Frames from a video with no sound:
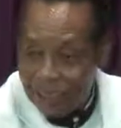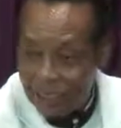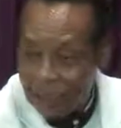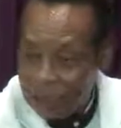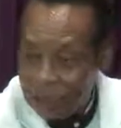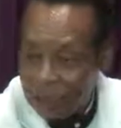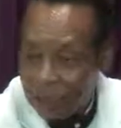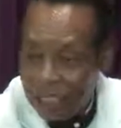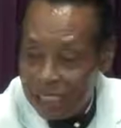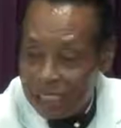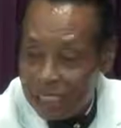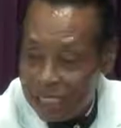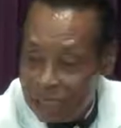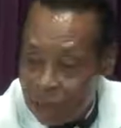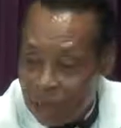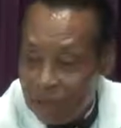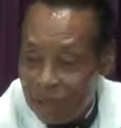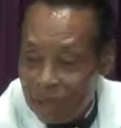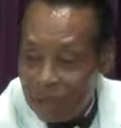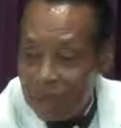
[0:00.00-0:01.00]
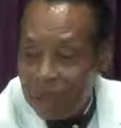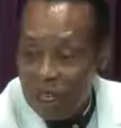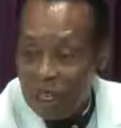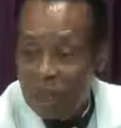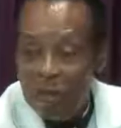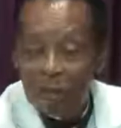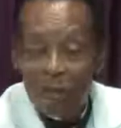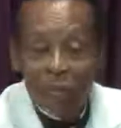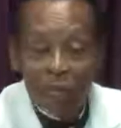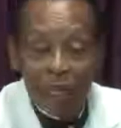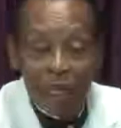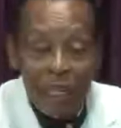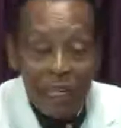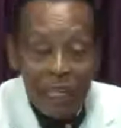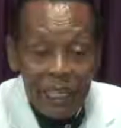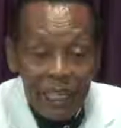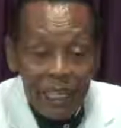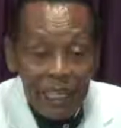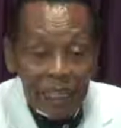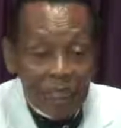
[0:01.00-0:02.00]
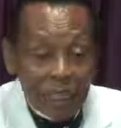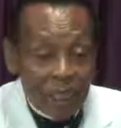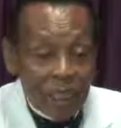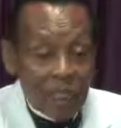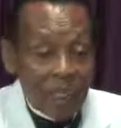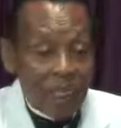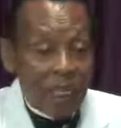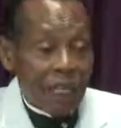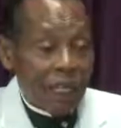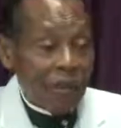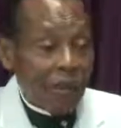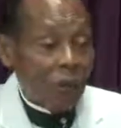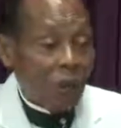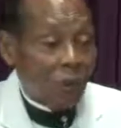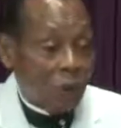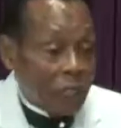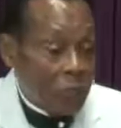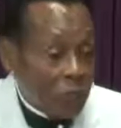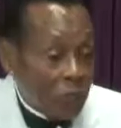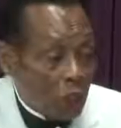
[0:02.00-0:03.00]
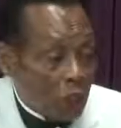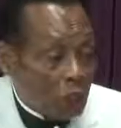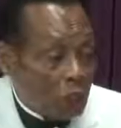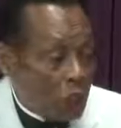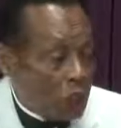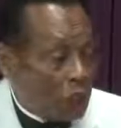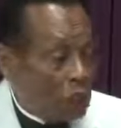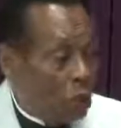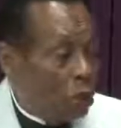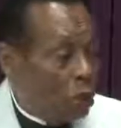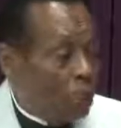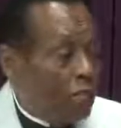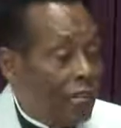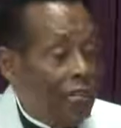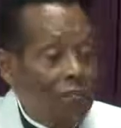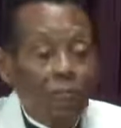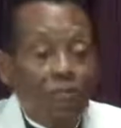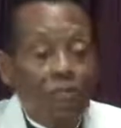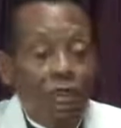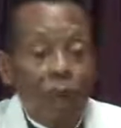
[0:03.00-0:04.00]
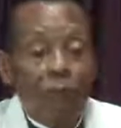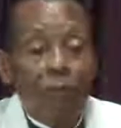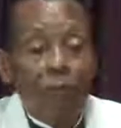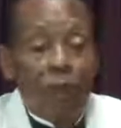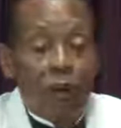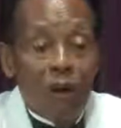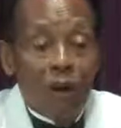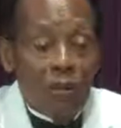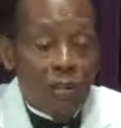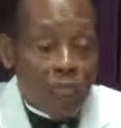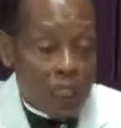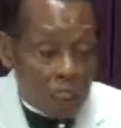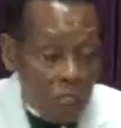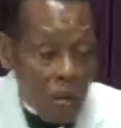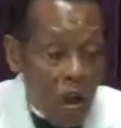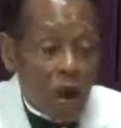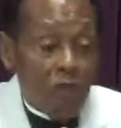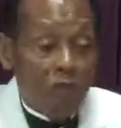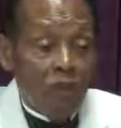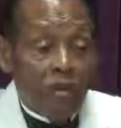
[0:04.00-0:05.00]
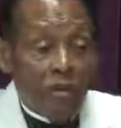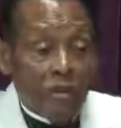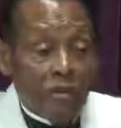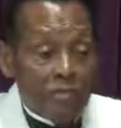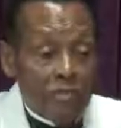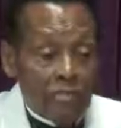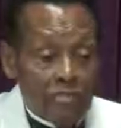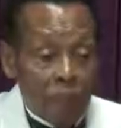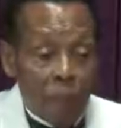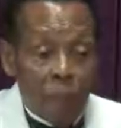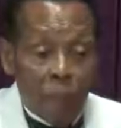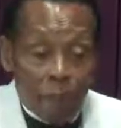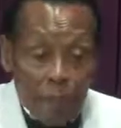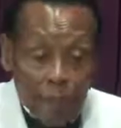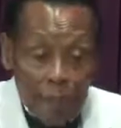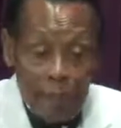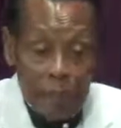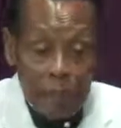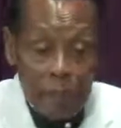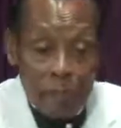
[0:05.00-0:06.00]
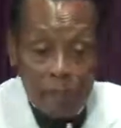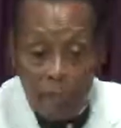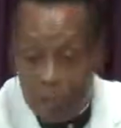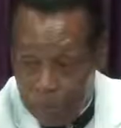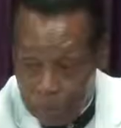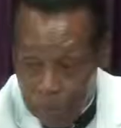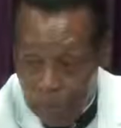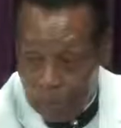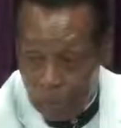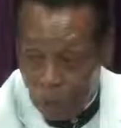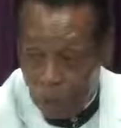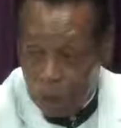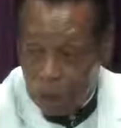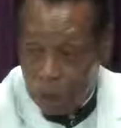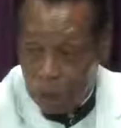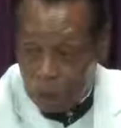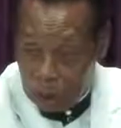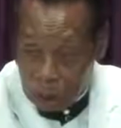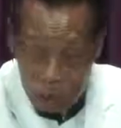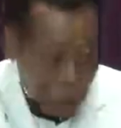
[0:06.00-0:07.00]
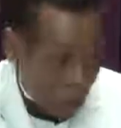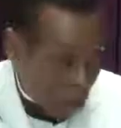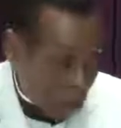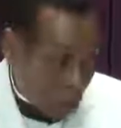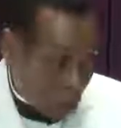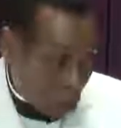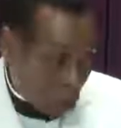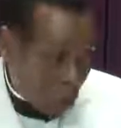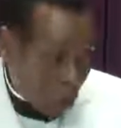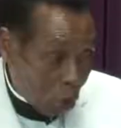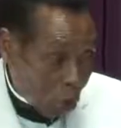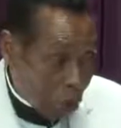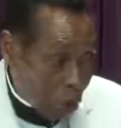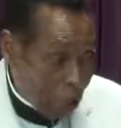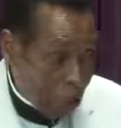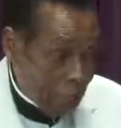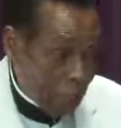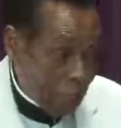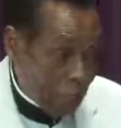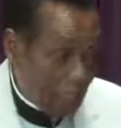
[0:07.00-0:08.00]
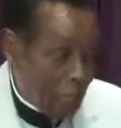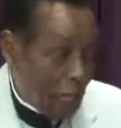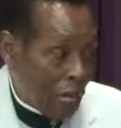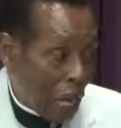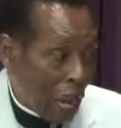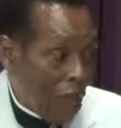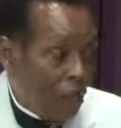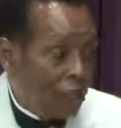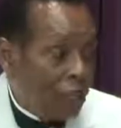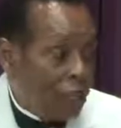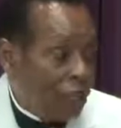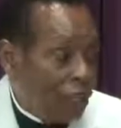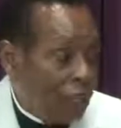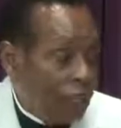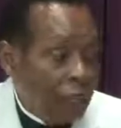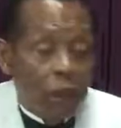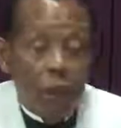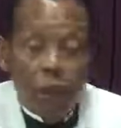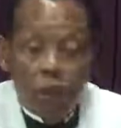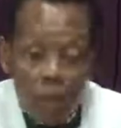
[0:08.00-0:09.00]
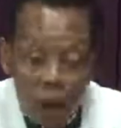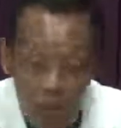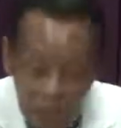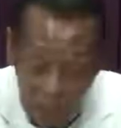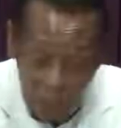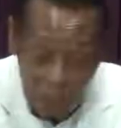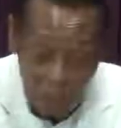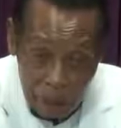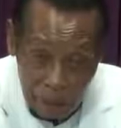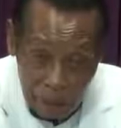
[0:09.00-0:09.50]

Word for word: not much different marriage, in the church we get some tough elders, bad people, like scold me. I have to learn to love them.